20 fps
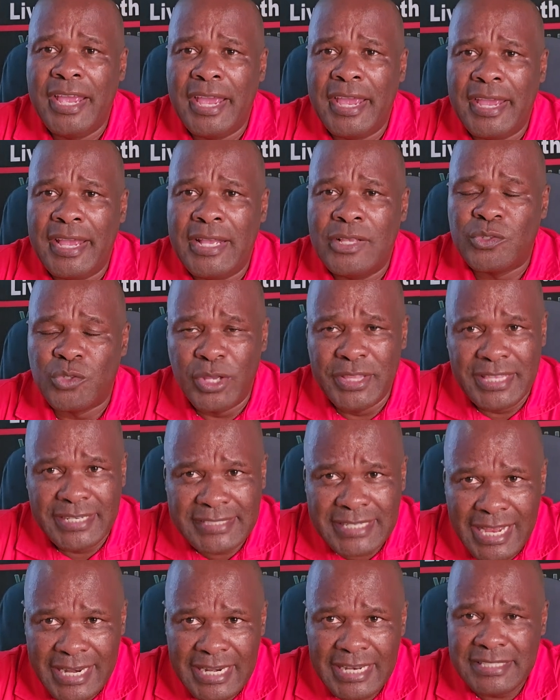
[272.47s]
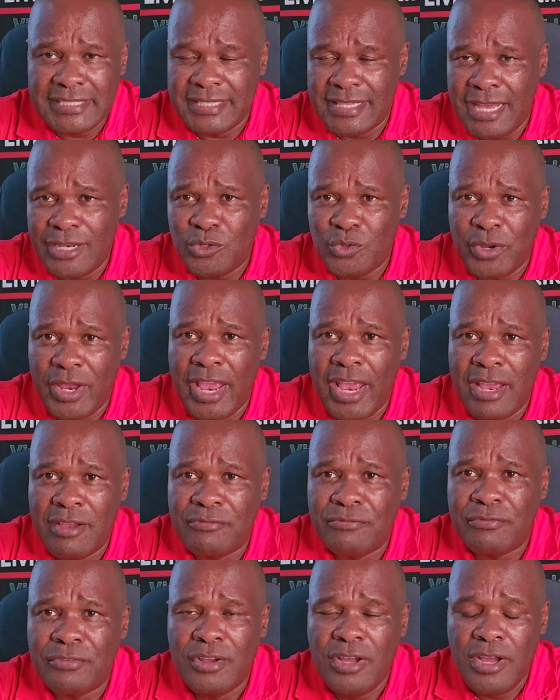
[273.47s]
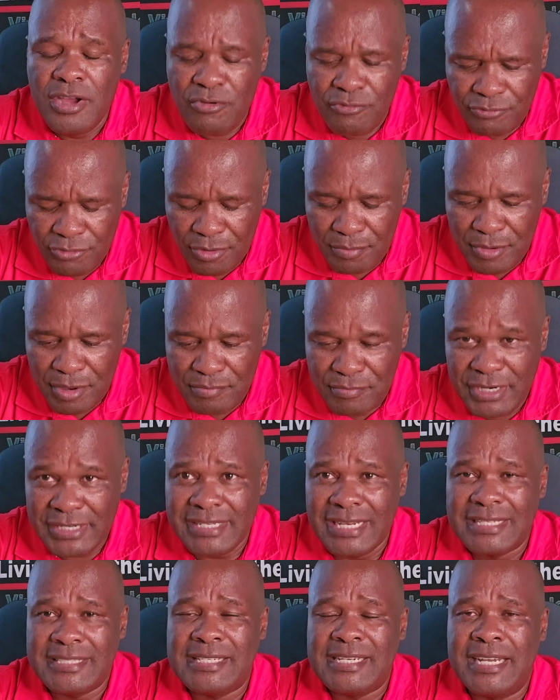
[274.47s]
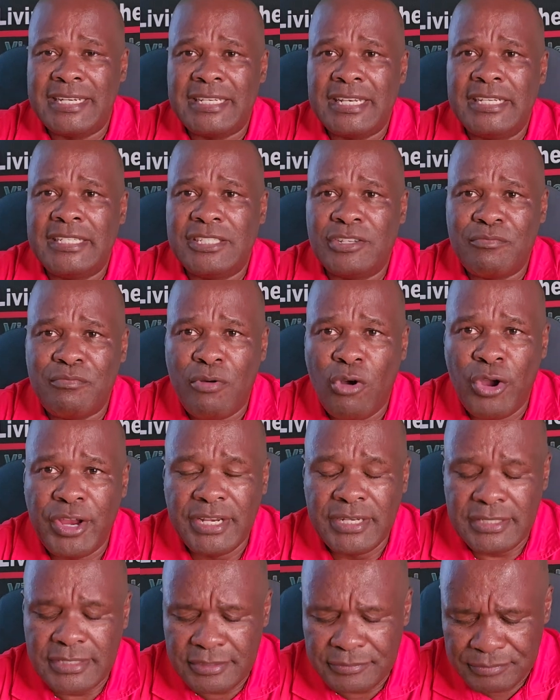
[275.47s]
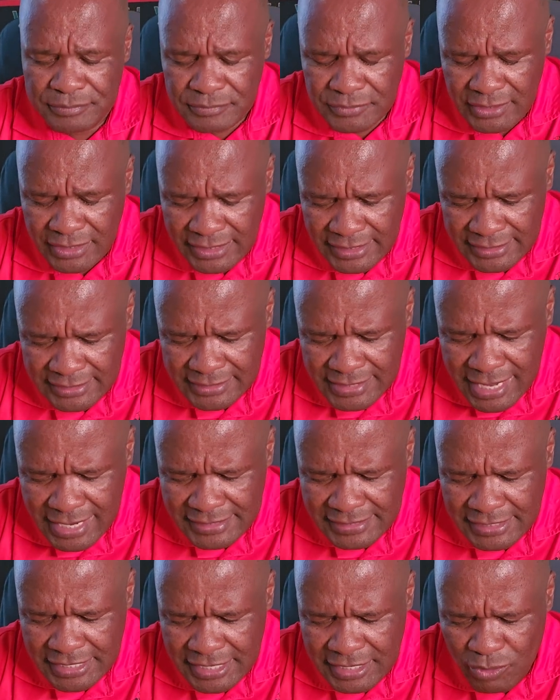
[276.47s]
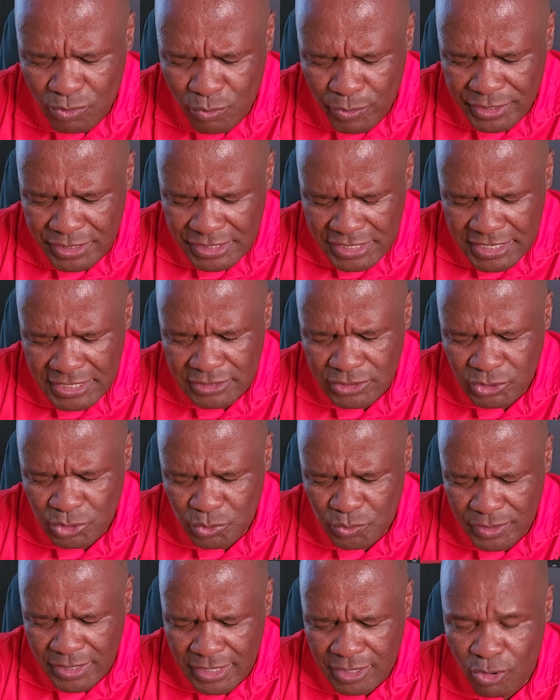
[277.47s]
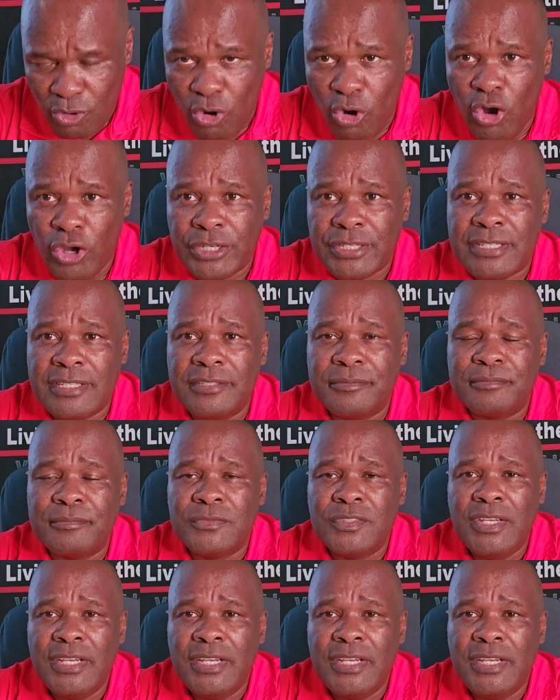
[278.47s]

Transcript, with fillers: Uh, so the challenge that we have from a media strategic point is that uh, we need to record